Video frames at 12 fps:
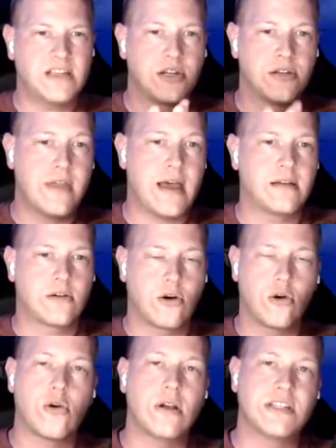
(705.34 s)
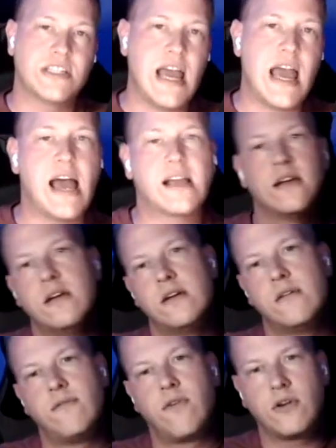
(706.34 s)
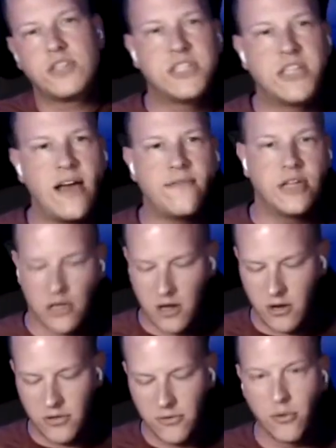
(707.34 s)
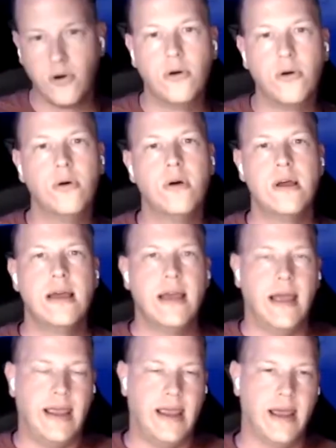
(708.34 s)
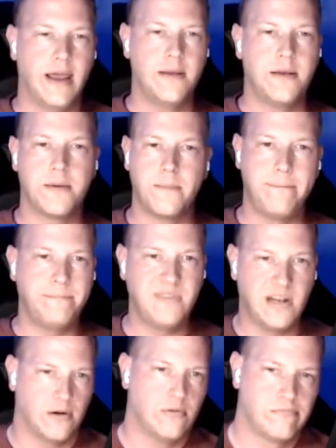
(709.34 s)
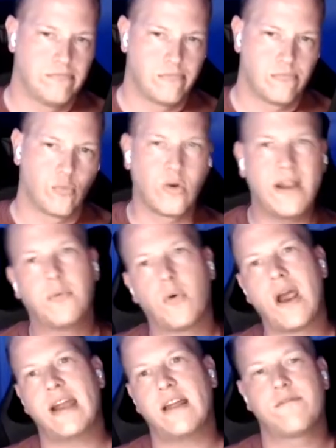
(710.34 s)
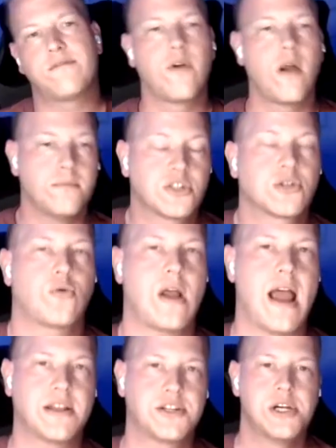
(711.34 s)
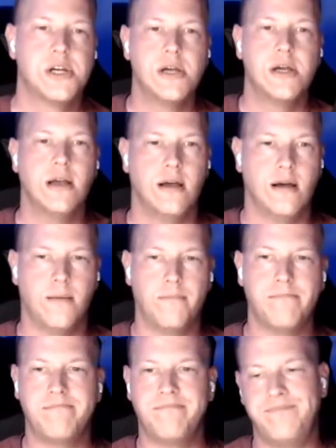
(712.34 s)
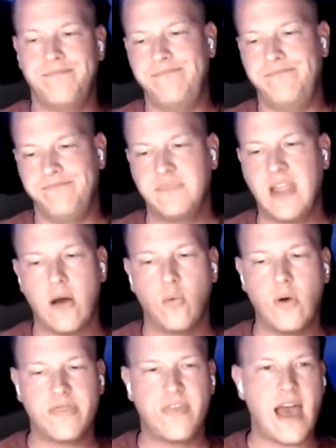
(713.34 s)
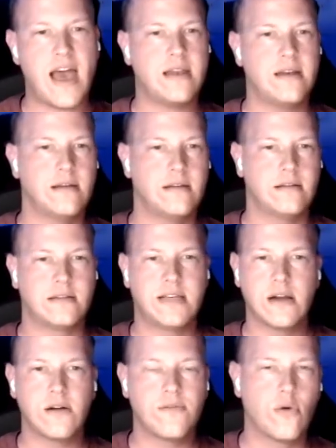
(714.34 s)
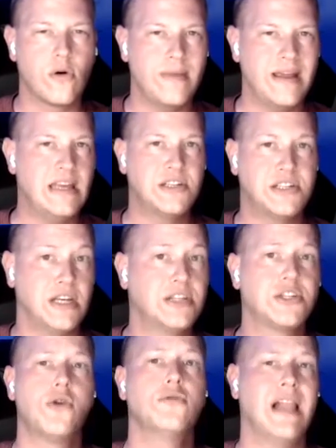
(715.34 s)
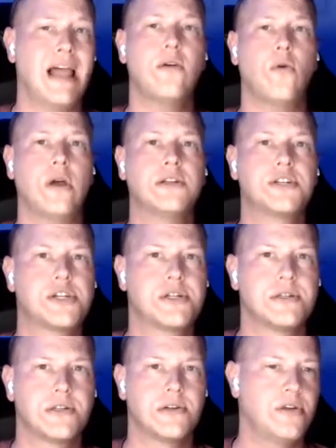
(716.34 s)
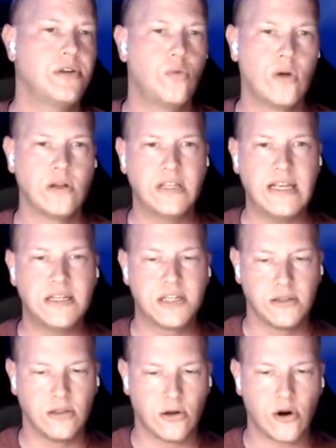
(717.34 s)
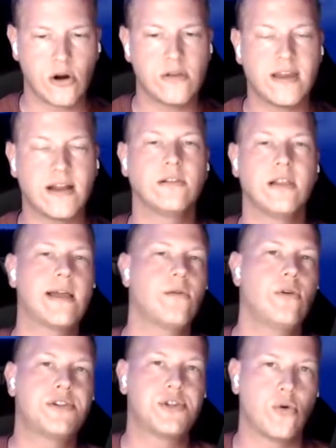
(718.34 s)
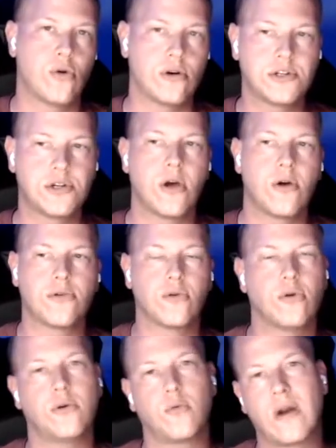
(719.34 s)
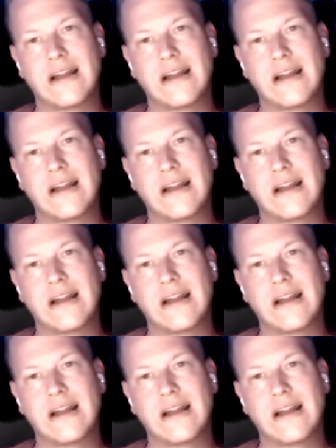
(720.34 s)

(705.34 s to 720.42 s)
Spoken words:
on that current stack versus having to go through and, rewrite it from scratch. Now, with that, Terraform is its own language. So you will need to learn their language in order to go through and write